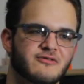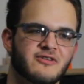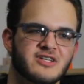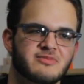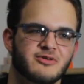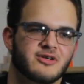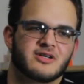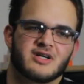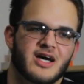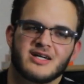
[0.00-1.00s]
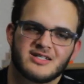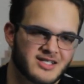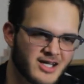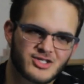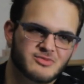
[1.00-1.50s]
on Facebook. I,
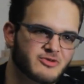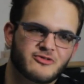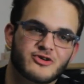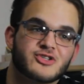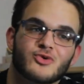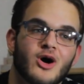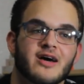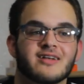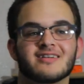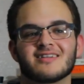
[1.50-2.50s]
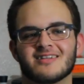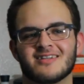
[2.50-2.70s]
I just prefer to squat.